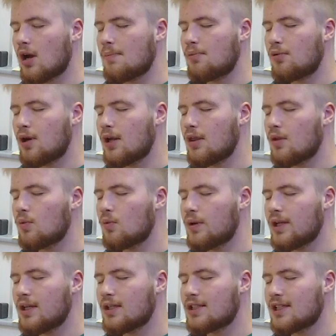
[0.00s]
I pray that
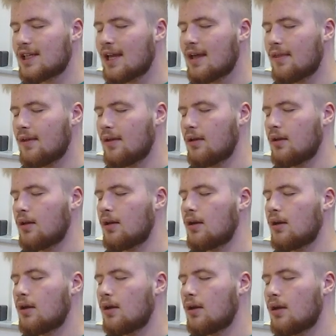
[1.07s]
we together
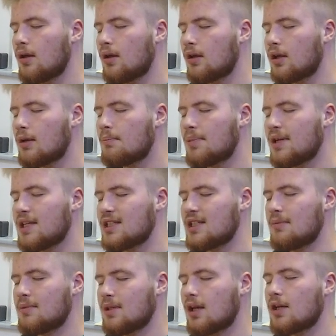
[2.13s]
can beat
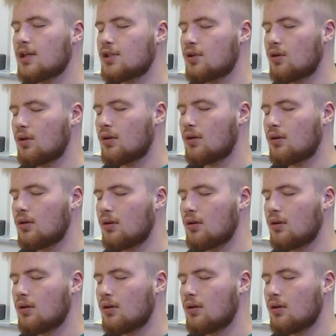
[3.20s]
temptation